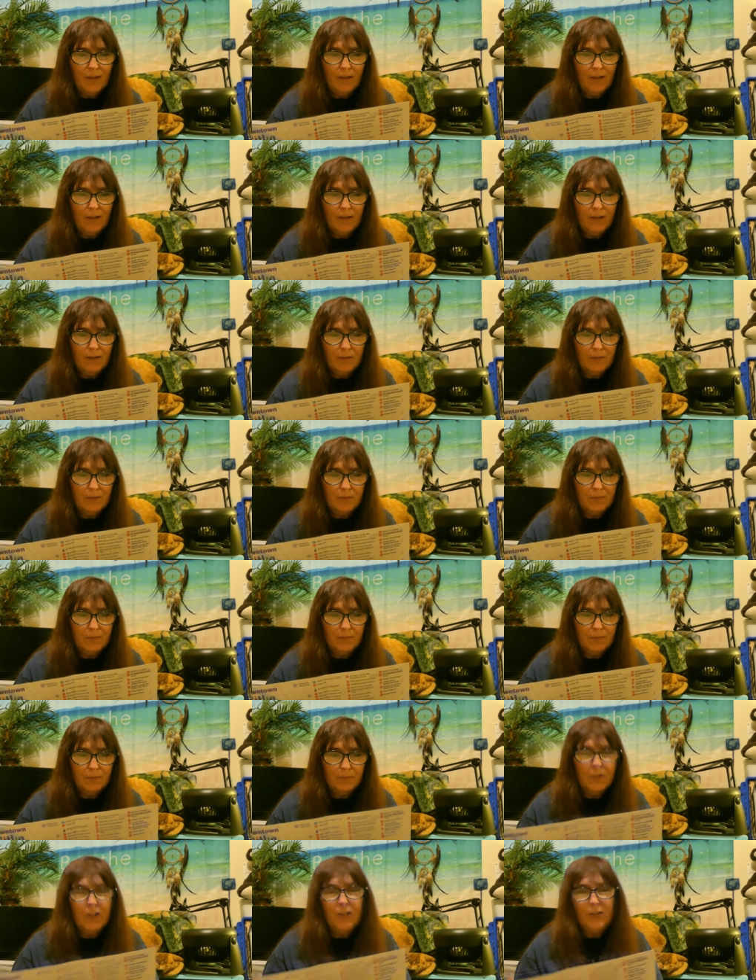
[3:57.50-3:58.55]
um,
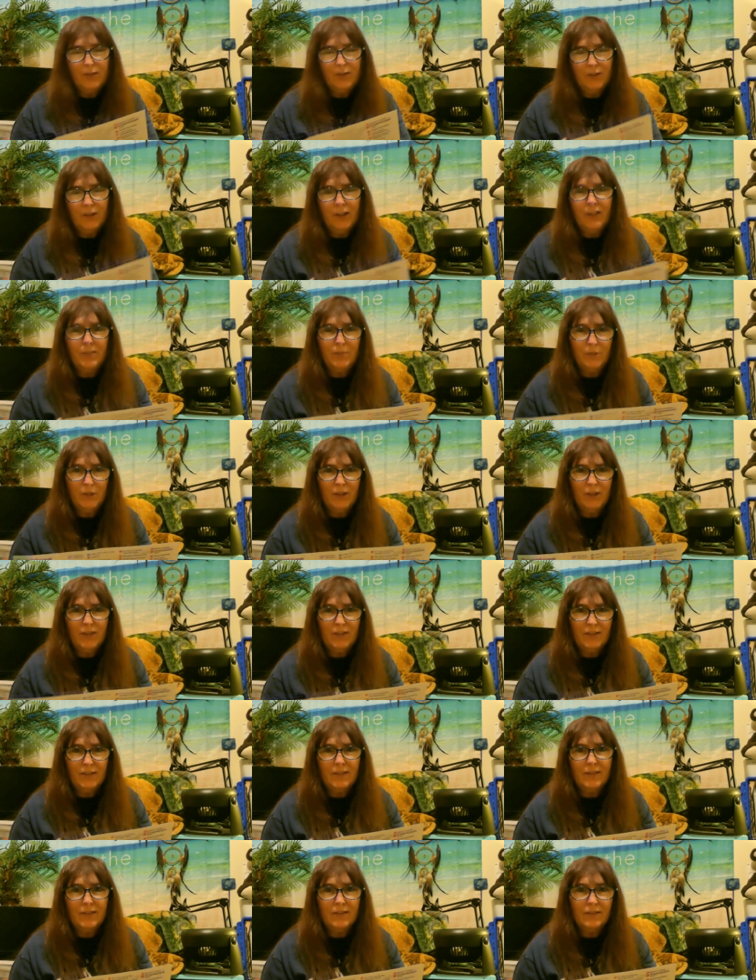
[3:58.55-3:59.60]
in the right
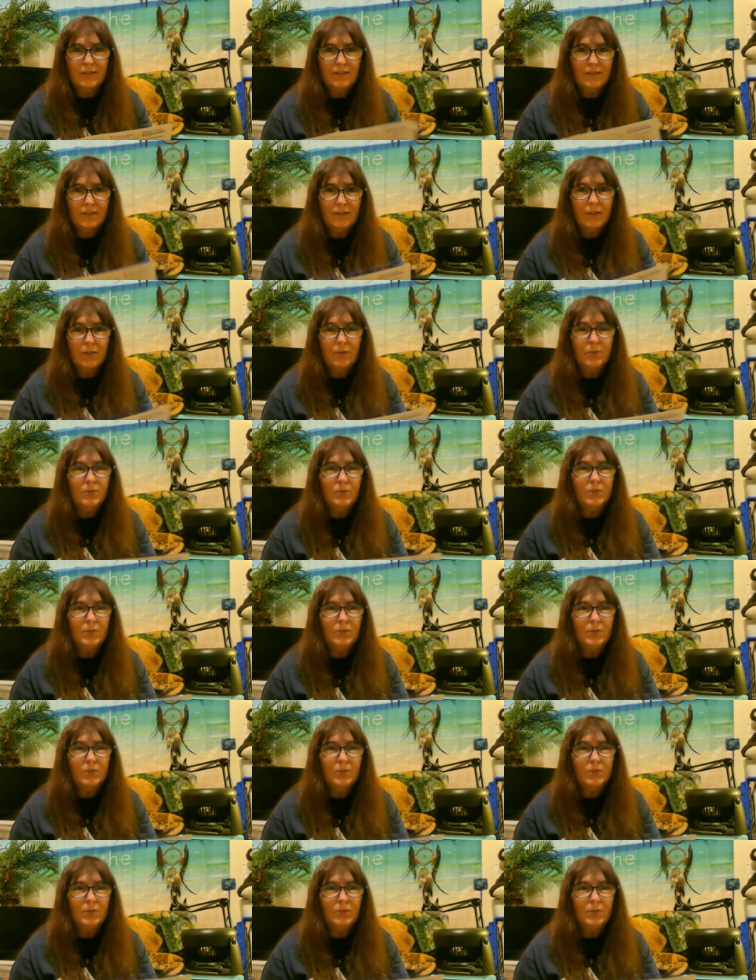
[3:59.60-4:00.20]
places you know.